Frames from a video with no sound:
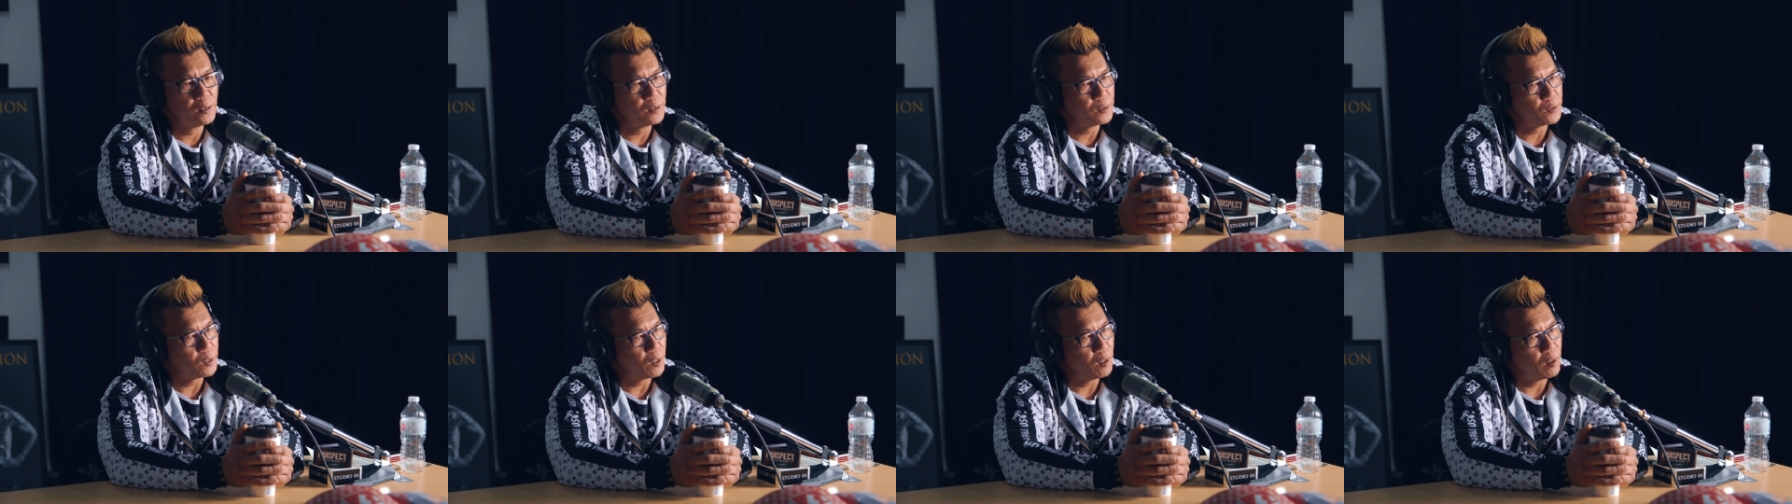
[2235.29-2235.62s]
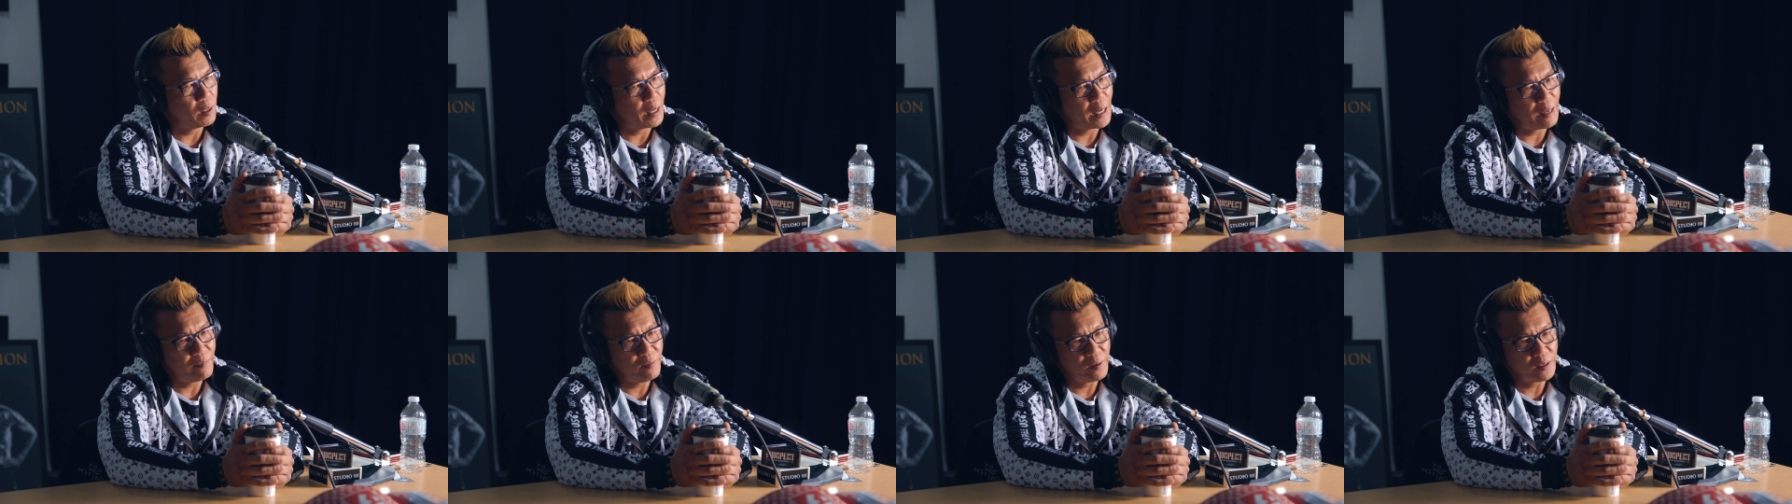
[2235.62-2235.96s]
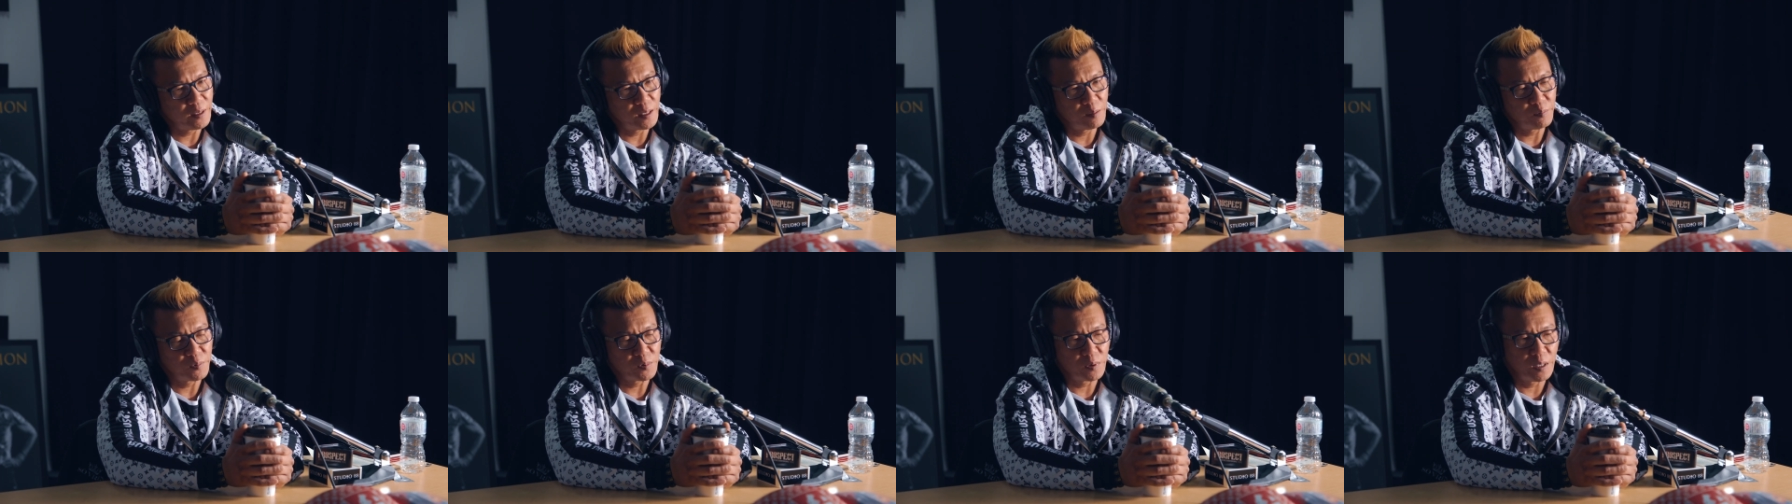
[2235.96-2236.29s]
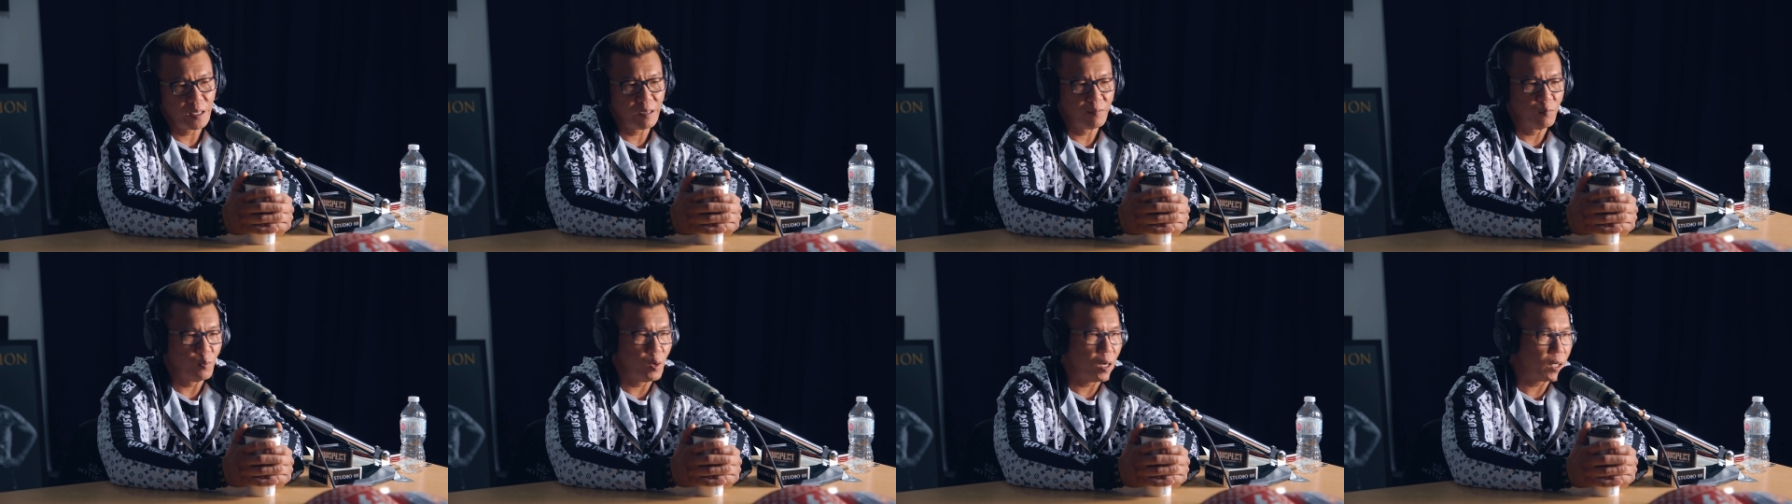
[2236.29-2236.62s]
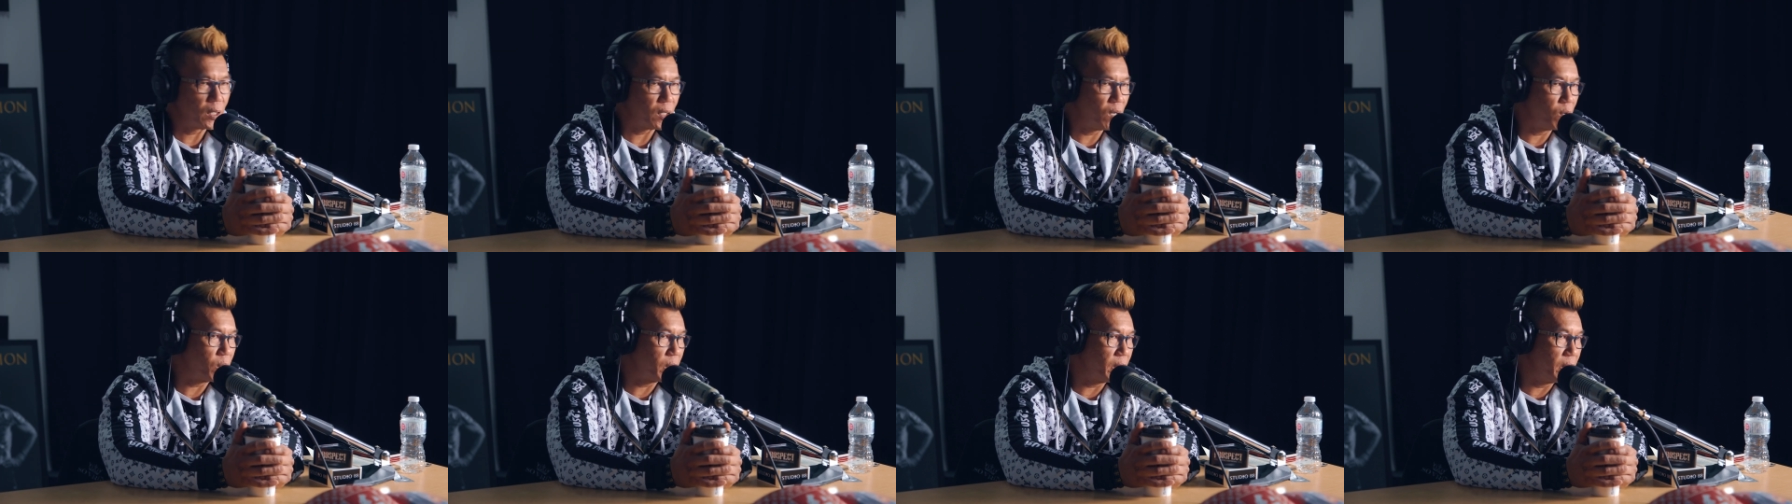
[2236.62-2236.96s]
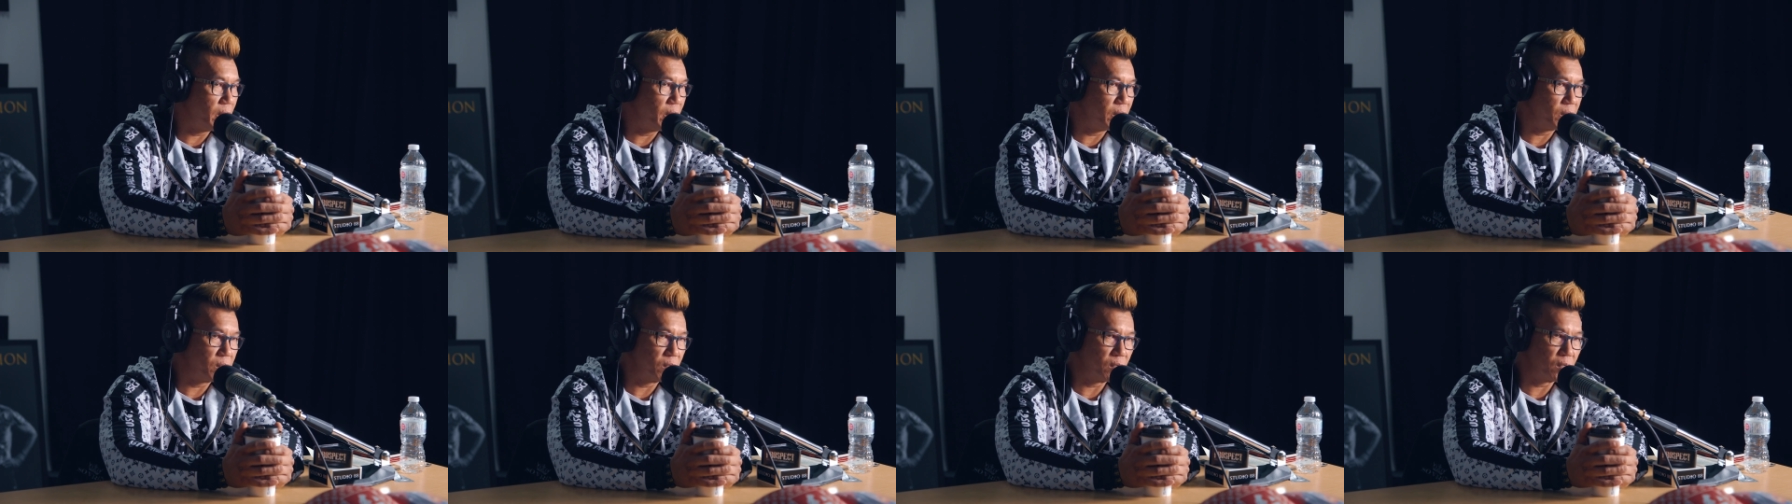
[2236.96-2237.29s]
So having them to have walkout
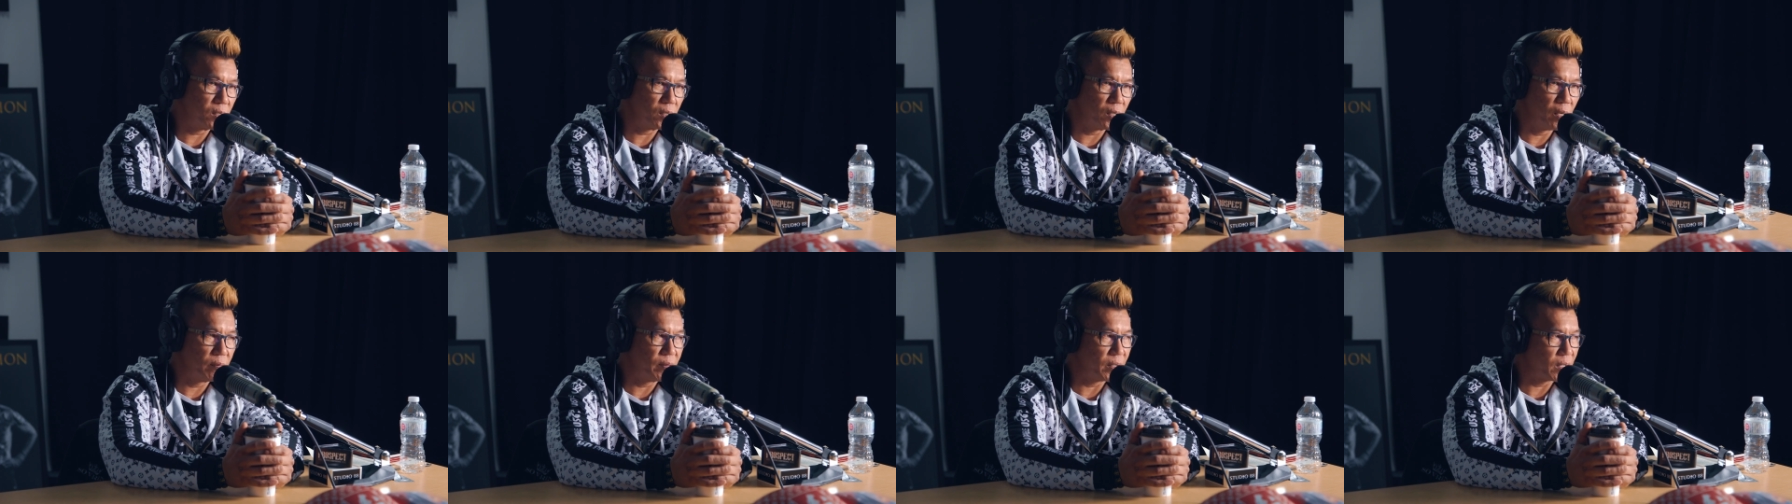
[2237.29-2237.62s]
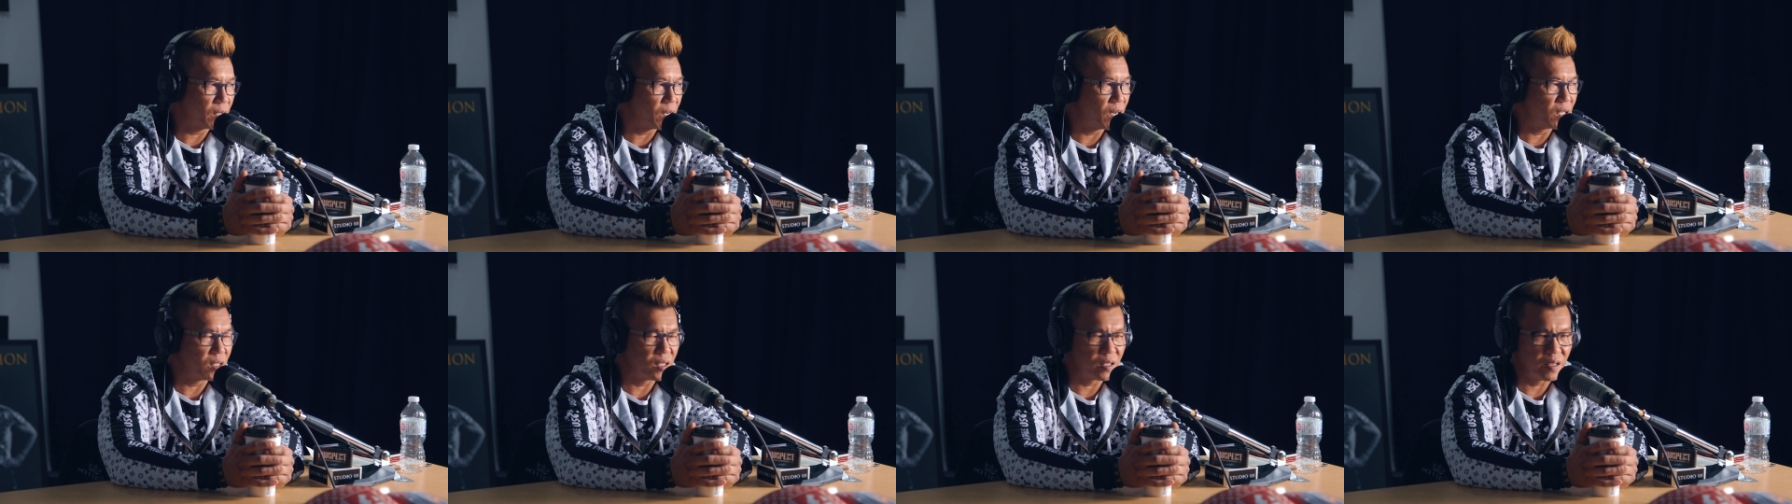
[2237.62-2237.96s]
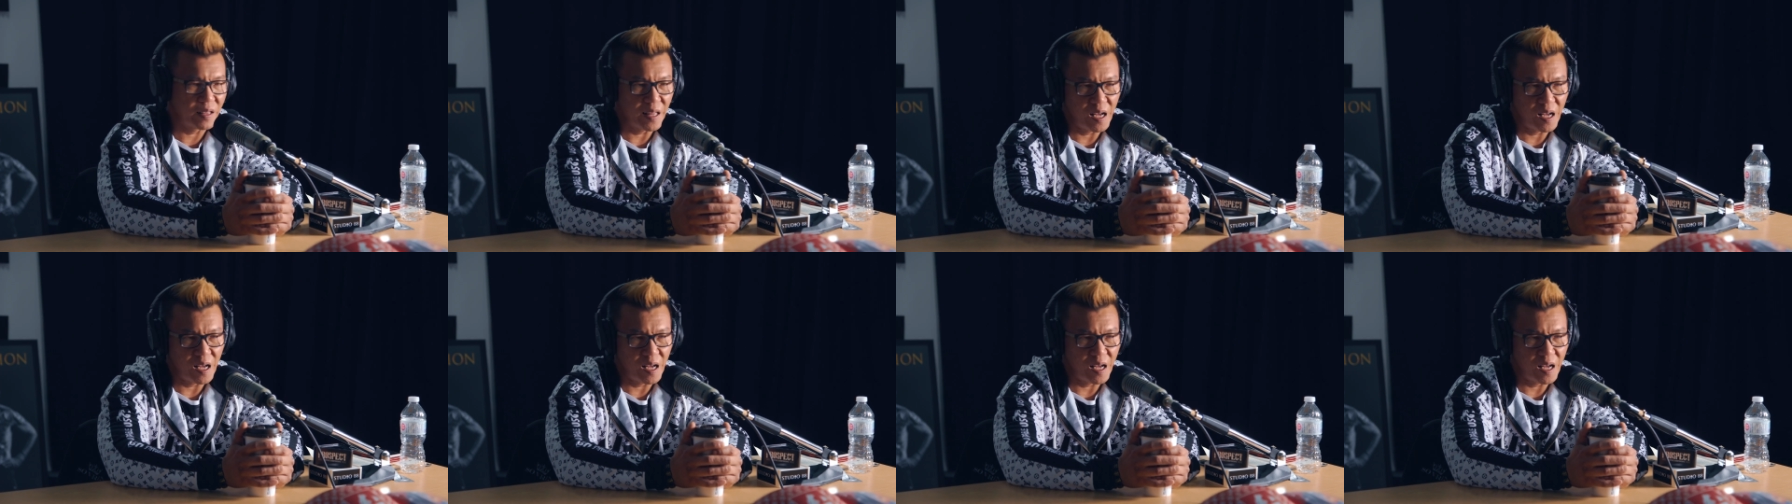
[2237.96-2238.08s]
gears and stuff that cost